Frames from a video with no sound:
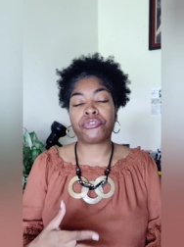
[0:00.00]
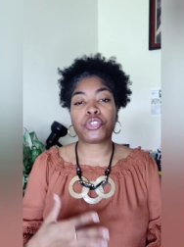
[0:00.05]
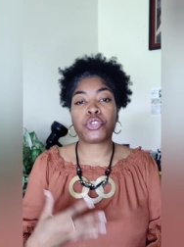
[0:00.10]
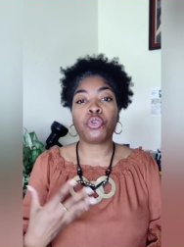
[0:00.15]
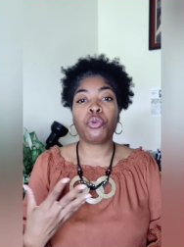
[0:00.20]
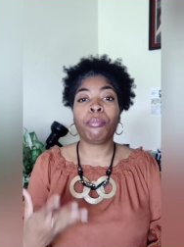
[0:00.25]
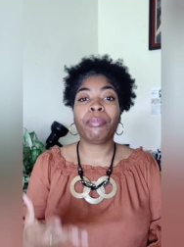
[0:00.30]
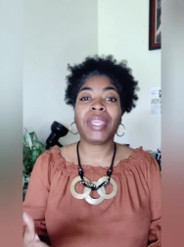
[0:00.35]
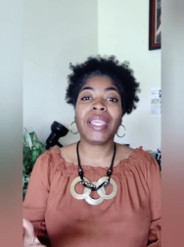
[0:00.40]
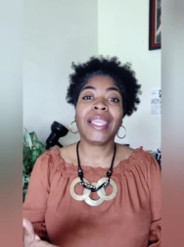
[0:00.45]

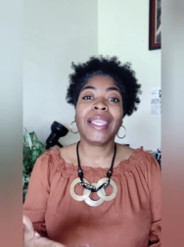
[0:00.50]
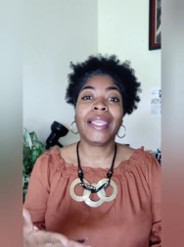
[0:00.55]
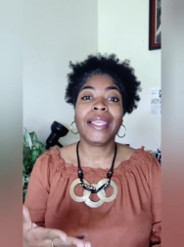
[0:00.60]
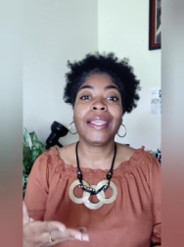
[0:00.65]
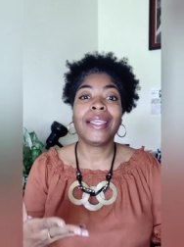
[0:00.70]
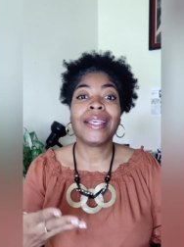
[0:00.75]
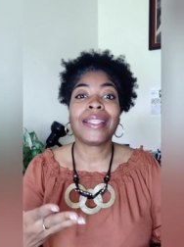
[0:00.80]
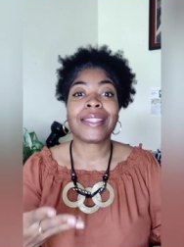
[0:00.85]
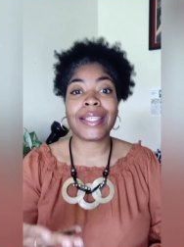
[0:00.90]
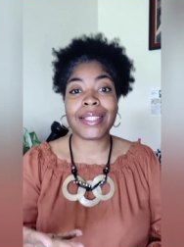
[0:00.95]
to
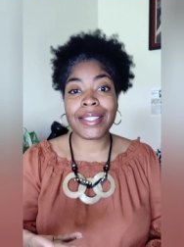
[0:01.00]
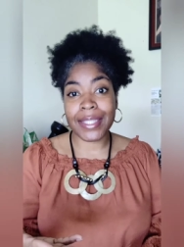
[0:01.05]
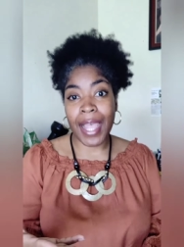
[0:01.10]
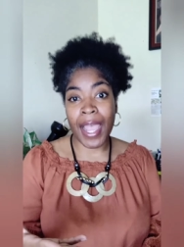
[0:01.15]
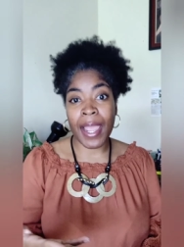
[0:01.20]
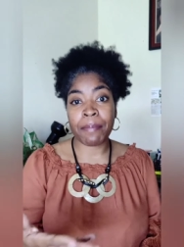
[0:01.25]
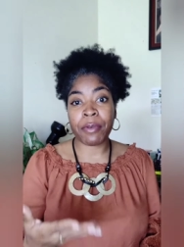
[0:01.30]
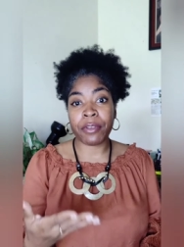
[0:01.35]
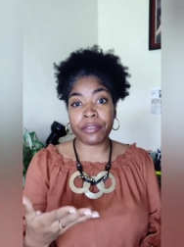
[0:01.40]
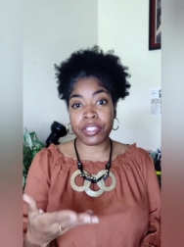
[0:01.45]
be the
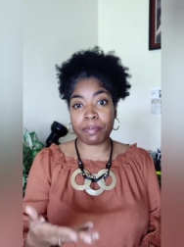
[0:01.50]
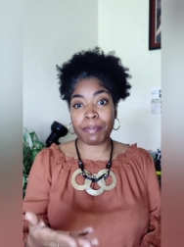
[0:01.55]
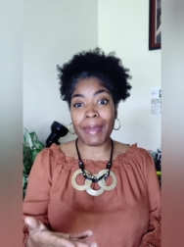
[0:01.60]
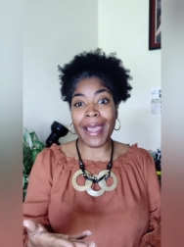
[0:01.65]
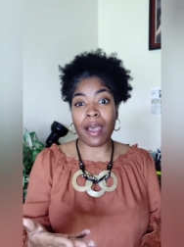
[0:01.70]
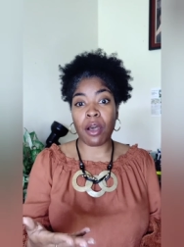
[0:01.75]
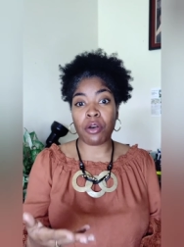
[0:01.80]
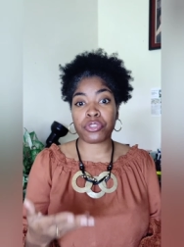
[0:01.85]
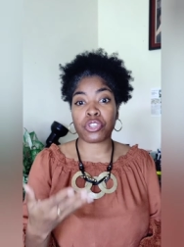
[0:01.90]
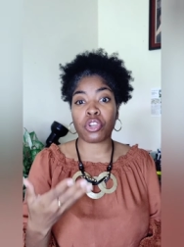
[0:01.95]
type of
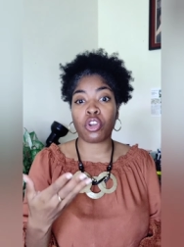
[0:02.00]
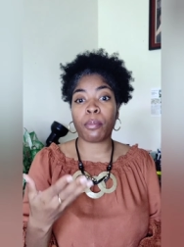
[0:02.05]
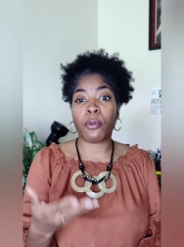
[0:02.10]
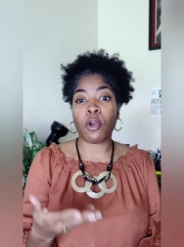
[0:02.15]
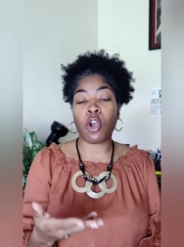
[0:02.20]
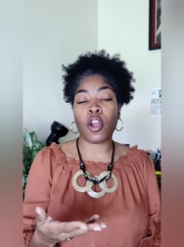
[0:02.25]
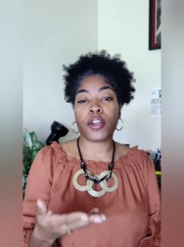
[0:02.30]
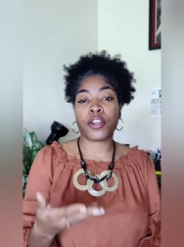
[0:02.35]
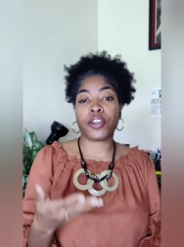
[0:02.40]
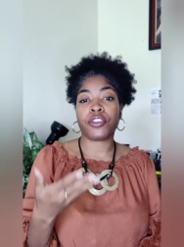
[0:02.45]
spouse
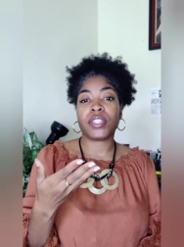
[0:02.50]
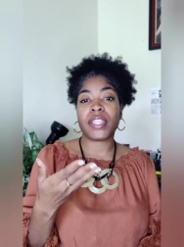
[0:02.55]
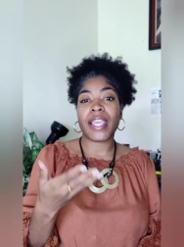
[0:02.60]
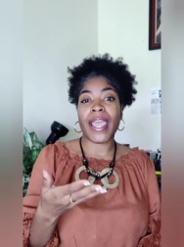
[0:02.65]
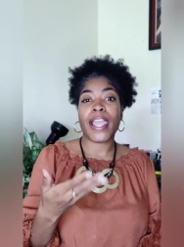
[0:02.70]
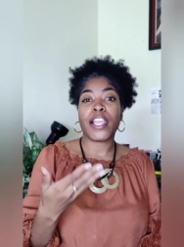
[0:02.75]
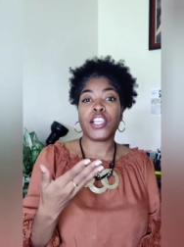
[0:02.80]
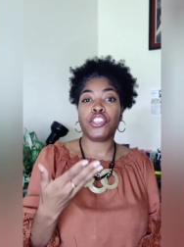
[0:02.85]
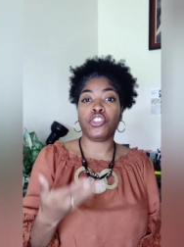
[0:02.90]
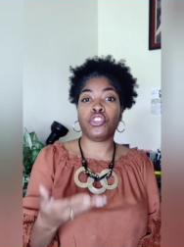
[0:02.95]
or partner
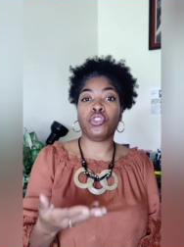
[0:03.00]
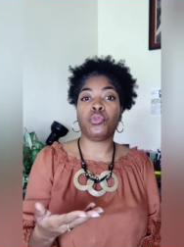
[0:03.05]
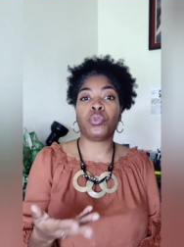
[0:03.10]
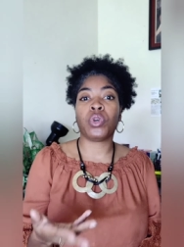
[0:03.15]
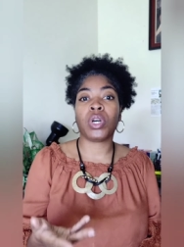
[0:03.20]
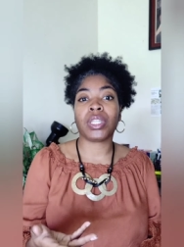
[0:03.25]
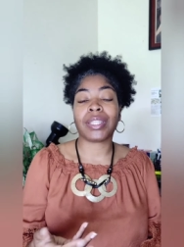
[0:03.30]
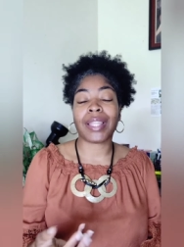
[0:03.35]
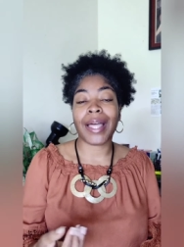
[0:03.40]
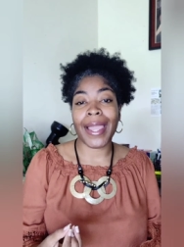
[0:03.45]
that you
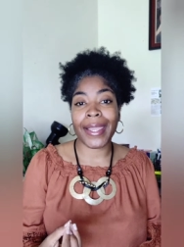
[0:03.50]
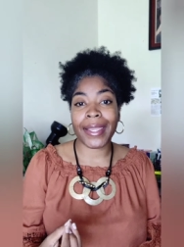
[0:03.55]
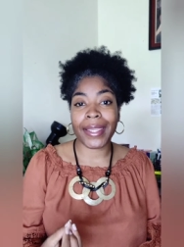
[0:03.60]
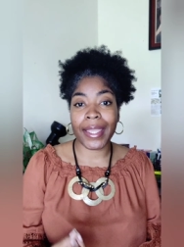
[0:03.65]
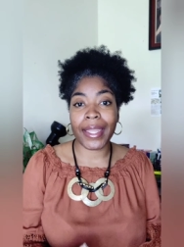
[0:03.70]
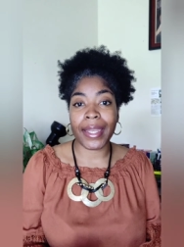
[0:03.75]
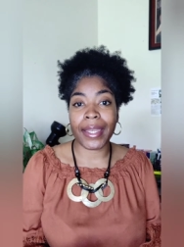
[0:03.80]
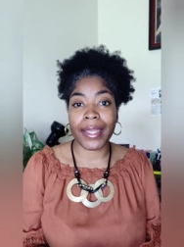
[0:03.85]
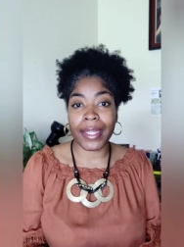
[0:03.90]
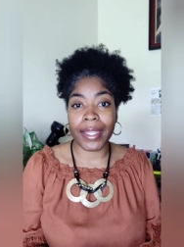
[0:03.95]
would
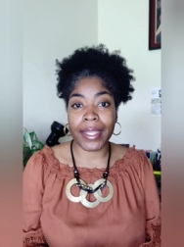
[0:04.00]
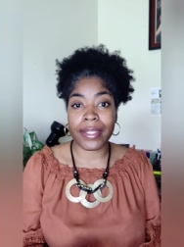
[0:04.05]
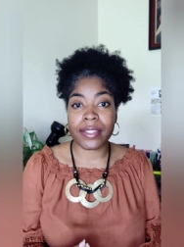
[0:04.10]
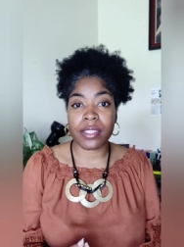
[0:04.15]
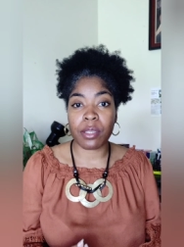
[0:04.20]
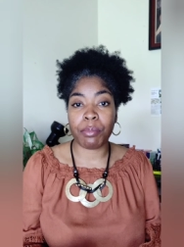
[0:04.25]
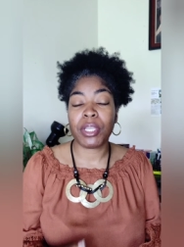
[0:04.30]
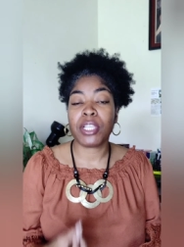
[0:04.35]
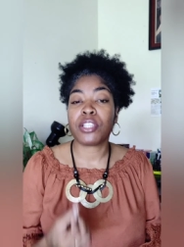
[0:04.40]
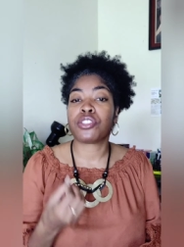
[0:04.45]
like and
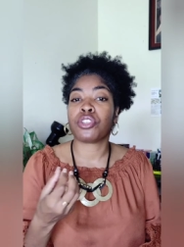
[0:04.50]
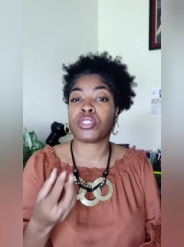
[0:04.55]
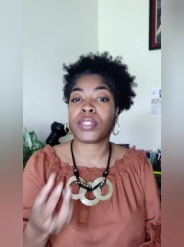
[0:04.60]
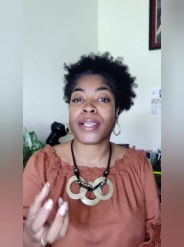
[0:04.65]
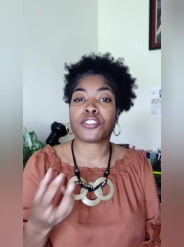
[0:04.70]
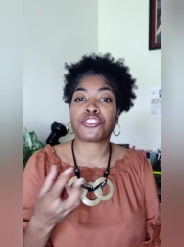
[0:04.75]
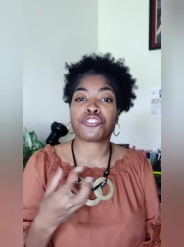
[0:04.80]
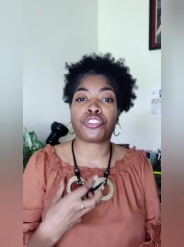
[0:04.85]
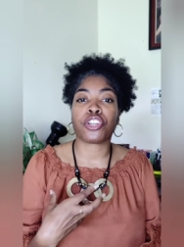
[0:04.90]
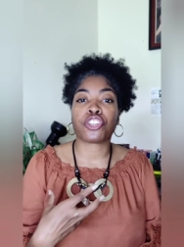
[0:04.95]
need to be, so
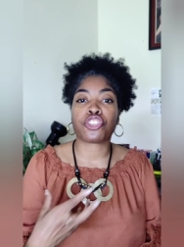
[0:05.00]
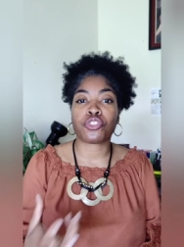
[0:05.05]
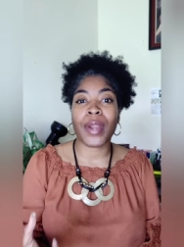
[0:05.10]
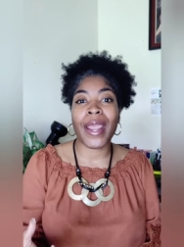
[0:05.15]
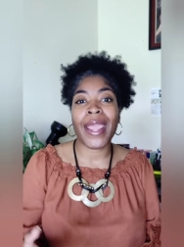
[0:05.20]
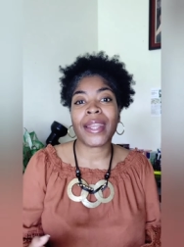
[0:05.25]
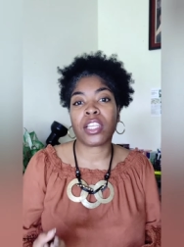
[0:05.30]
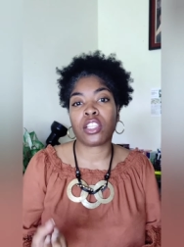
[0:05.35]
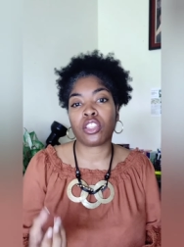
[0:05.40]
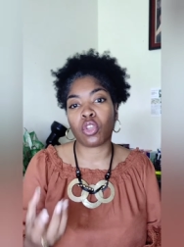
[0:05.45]
that you're
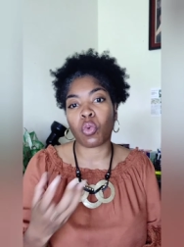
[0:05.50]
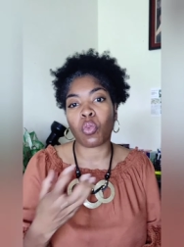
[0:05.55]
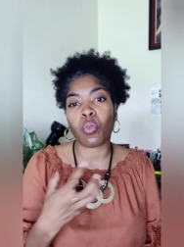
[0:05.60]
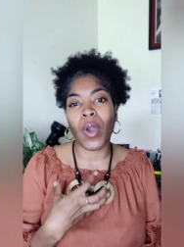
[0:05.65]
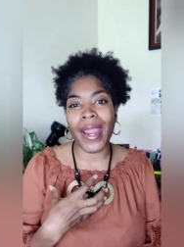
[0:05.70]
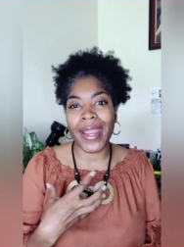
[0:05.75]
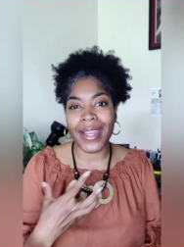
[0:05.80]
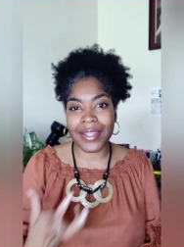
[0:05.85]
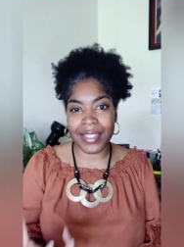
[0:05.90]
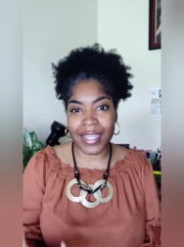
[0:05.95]
attracting the
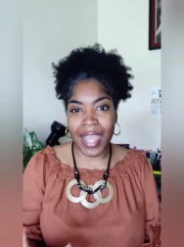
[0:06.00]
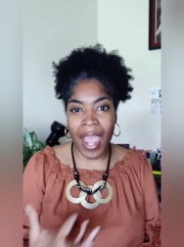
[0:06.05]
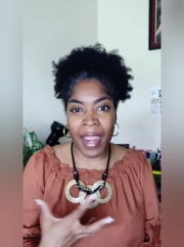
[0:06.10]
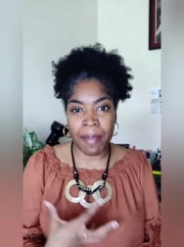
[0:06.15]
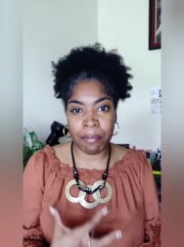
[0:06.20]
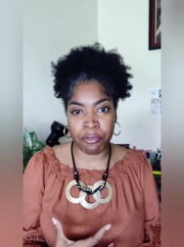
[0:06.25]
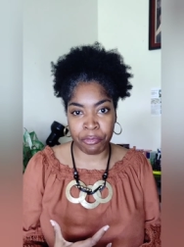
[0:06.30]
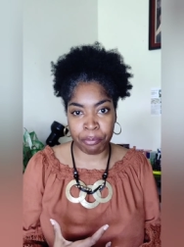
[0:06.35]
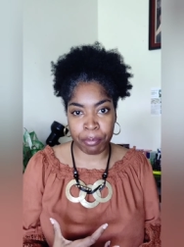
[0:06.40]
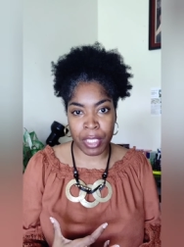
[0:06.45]
right
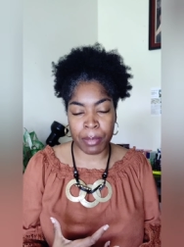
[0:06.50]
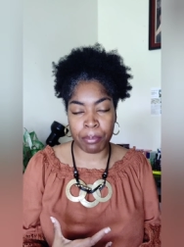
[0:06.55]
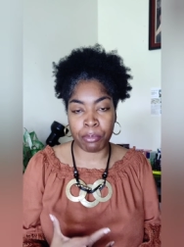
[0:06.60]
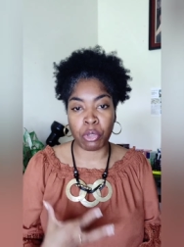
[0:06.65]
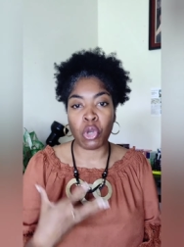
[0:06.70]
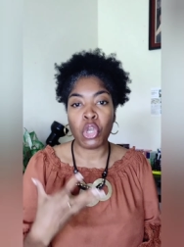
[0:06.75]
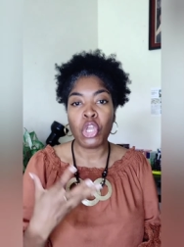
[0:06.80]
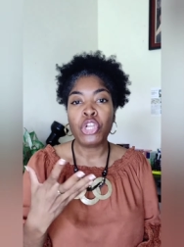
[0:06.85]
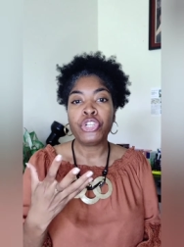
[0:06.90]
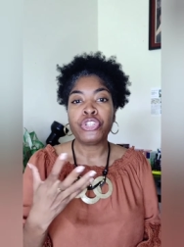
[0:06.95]
type of
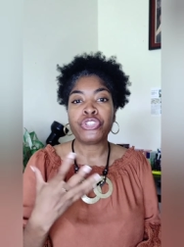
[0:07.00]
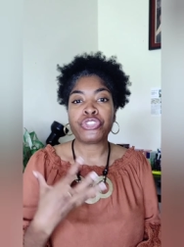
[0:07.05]
people